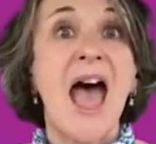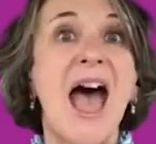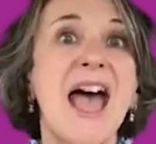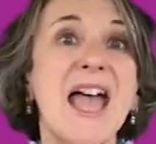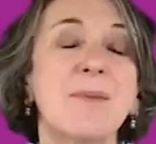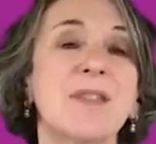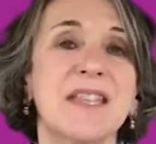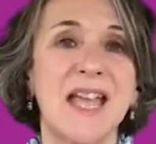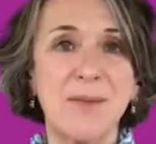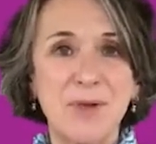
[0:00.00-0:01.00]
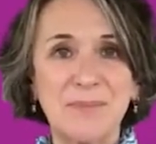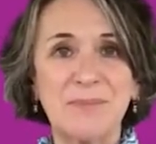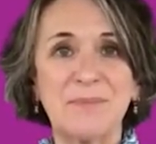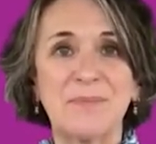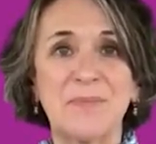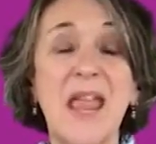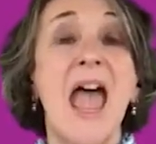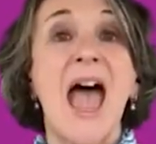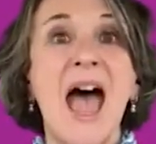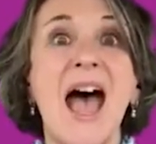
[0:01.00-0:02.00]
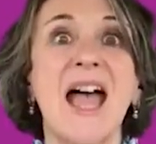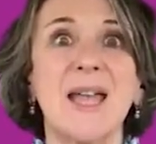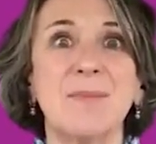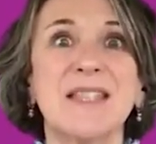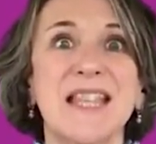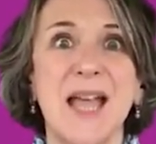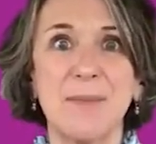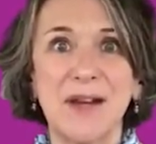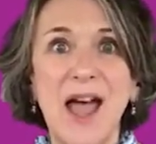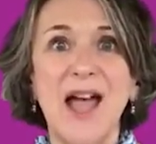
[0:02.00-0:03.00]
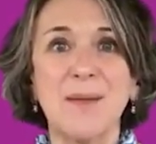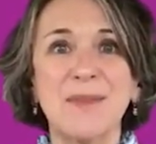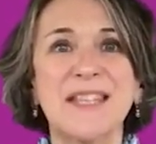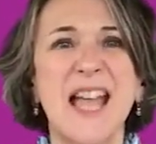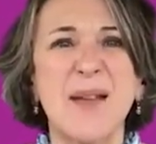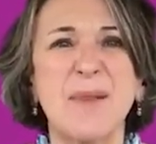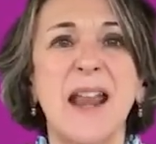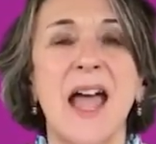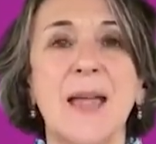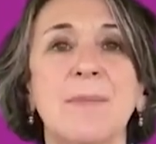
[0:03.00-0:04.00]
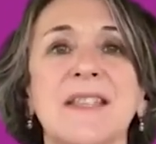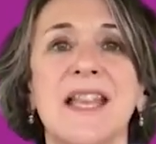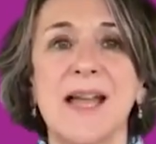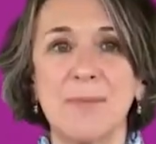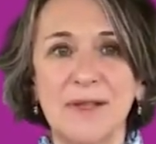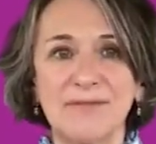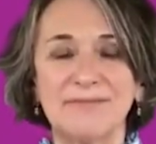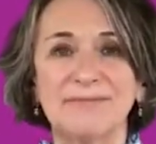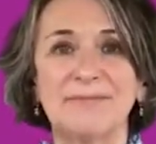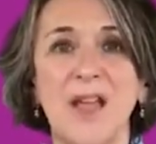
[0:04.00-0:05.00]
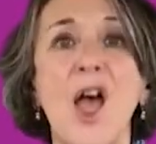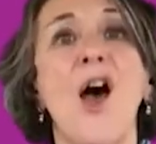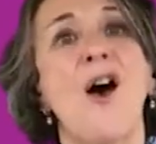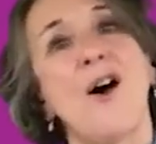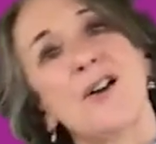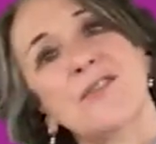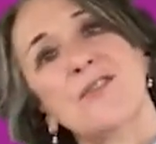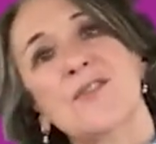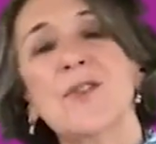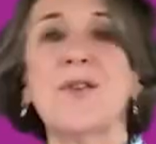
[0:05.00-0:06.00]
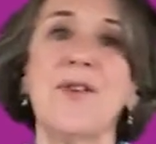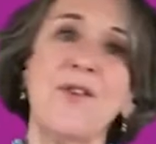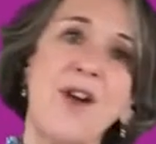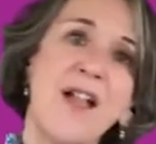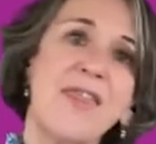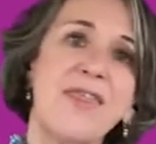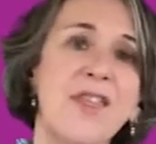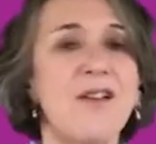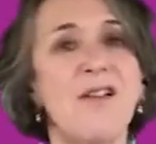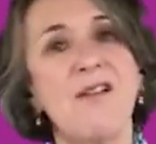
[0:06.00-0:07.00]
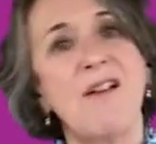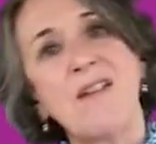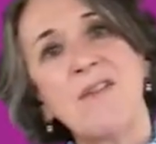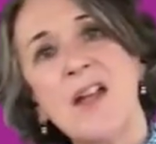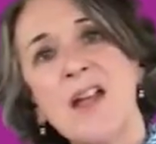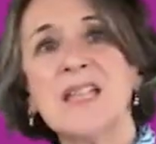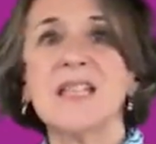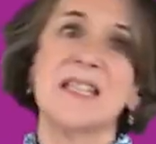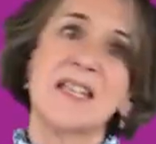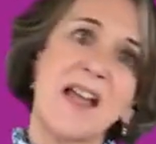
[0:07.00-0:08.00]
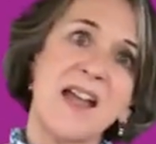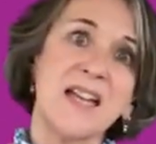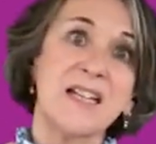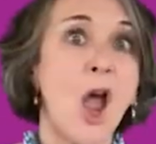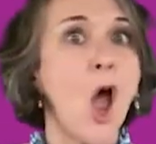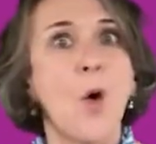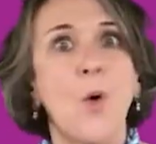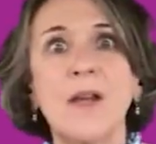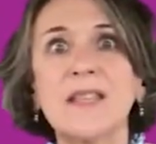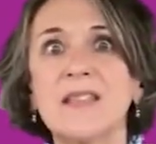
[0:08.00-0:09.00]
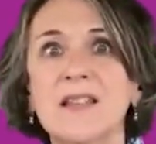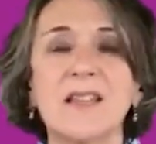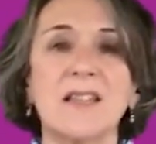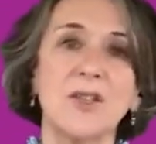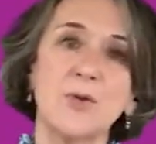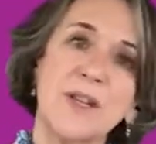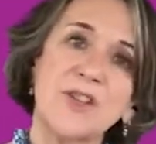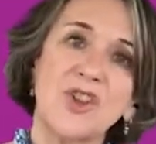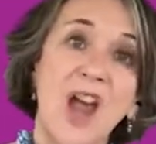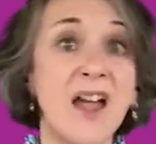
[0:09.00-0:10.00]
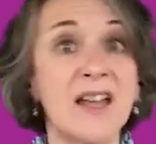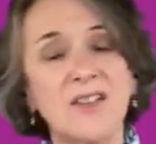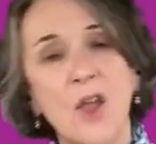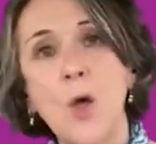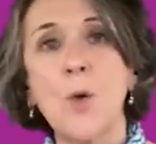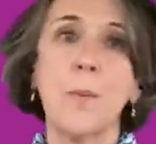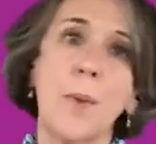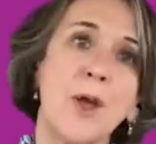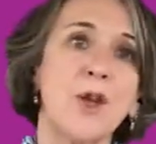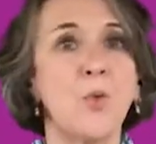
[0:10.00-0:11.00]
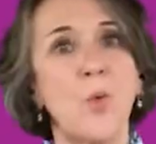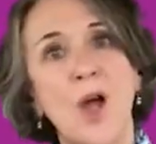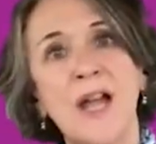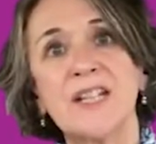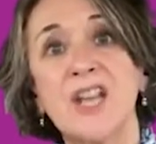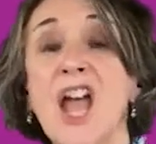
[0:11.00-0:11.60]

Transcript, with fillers: I'm a salmon, I'm a salmon, I'm a salmon, I'm a salmon. Water on the riverside, Whiskers twitch, eyes open wide.